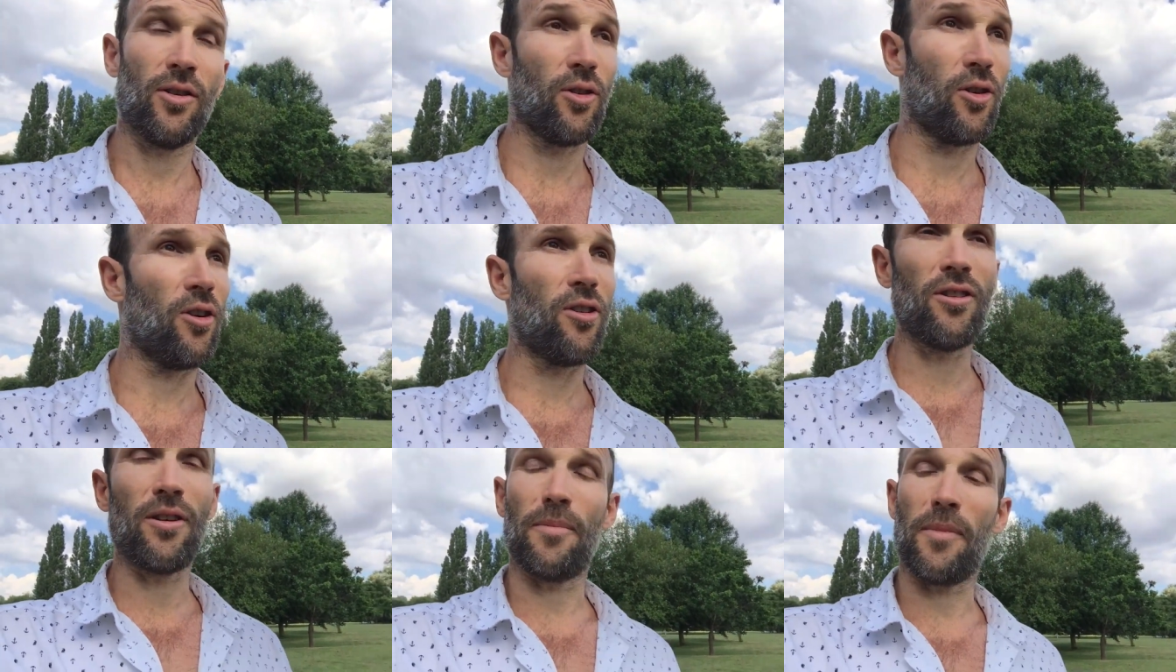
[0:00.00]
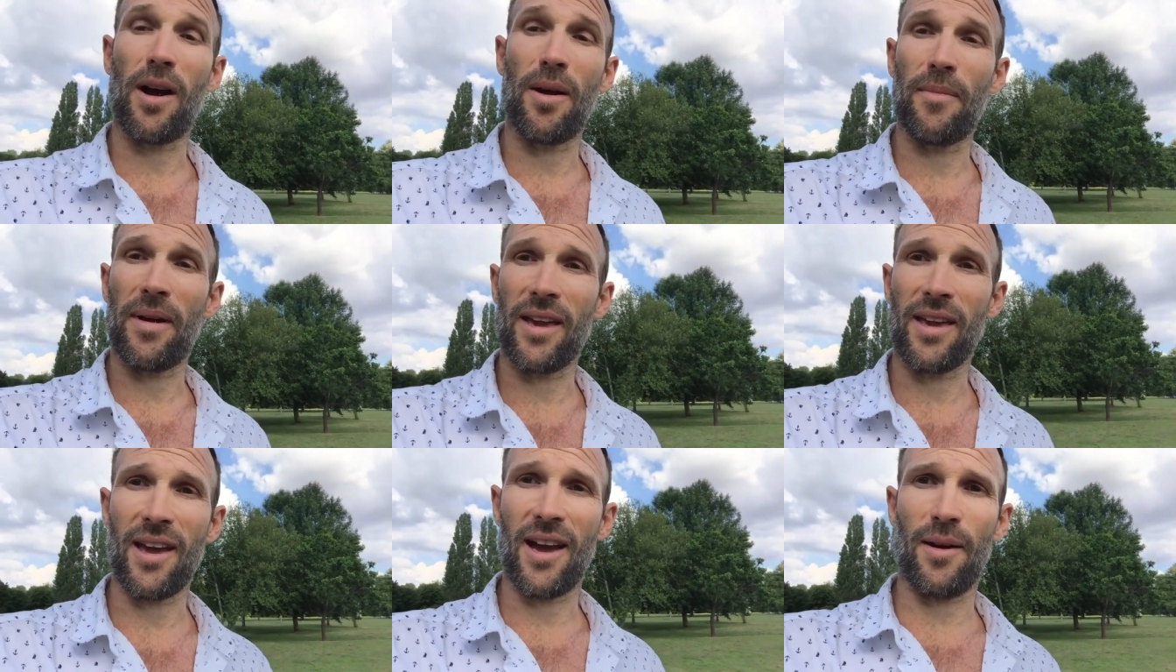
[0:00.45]
Or it might
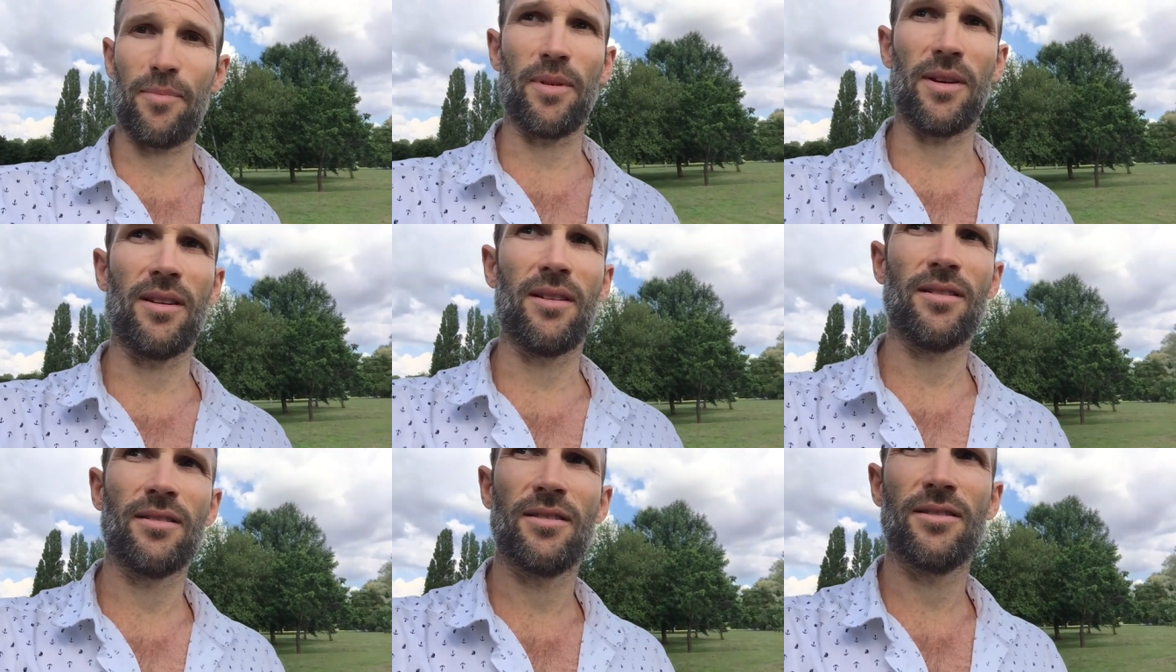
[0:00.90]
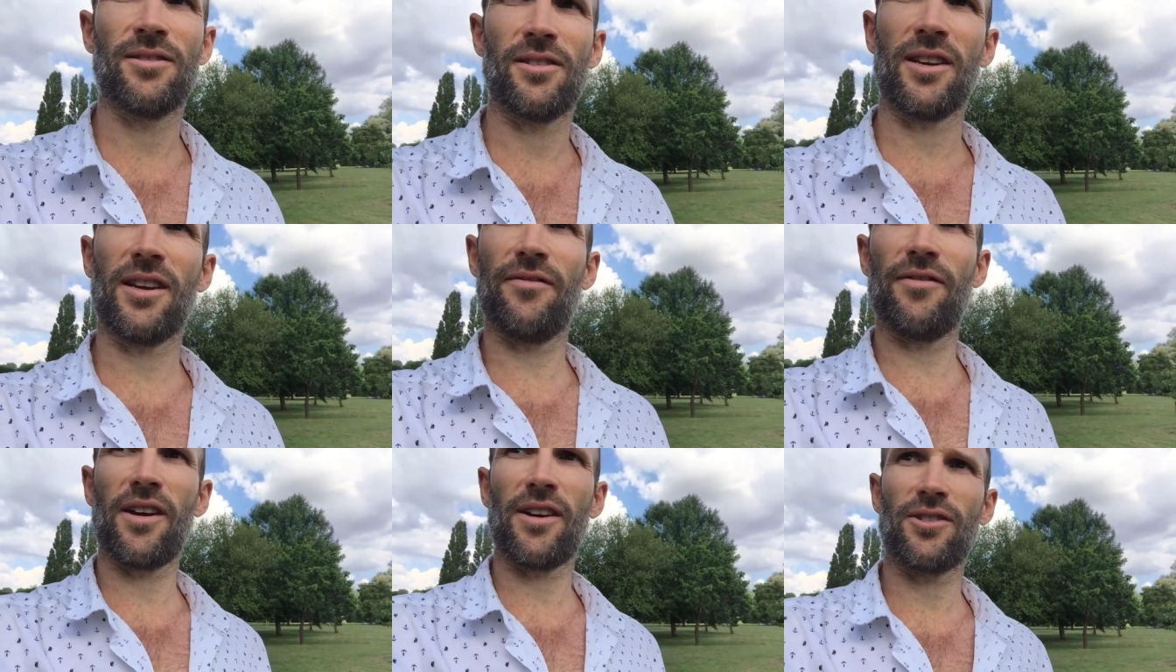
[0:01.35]
make you happy. So
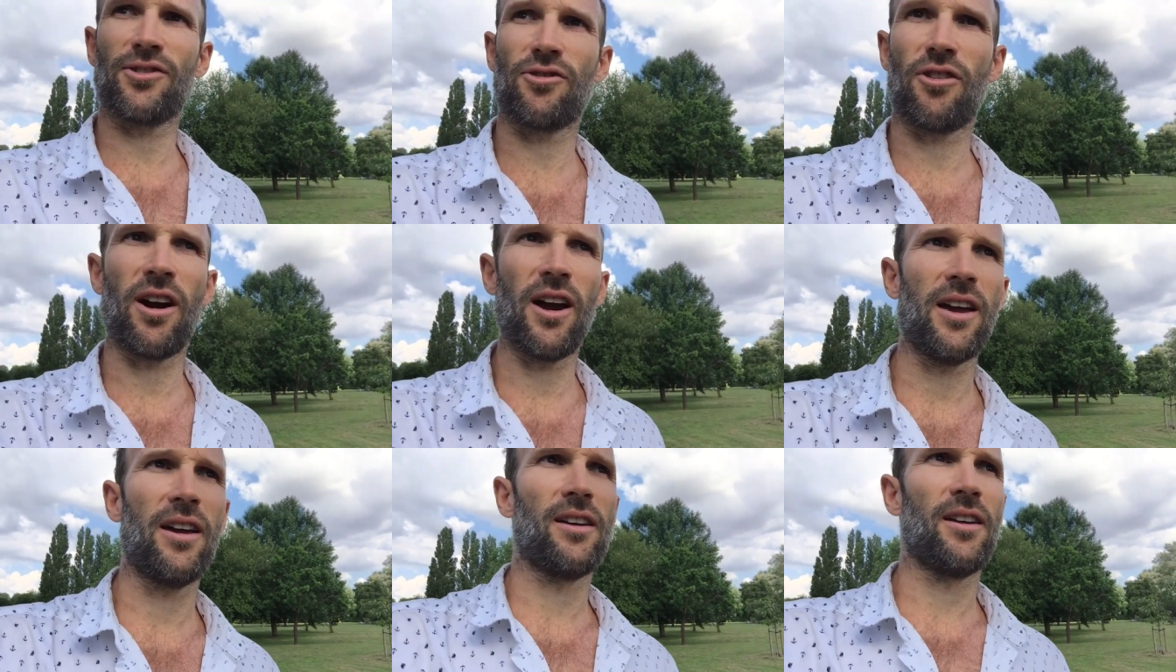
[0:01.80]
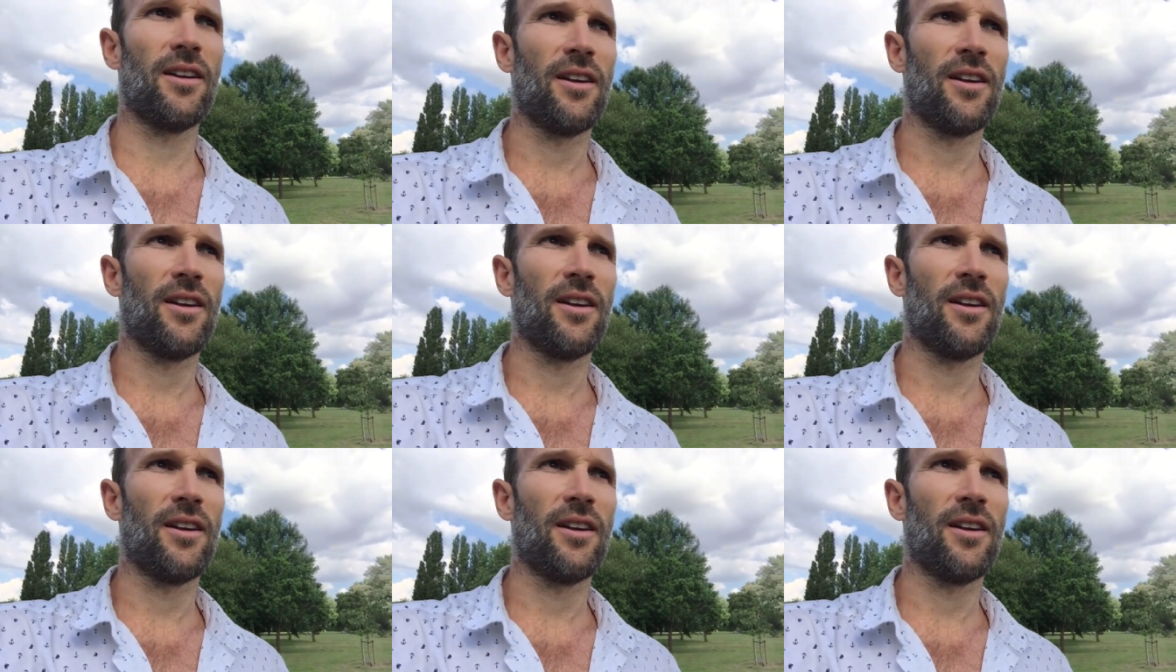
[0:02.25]
give that a try.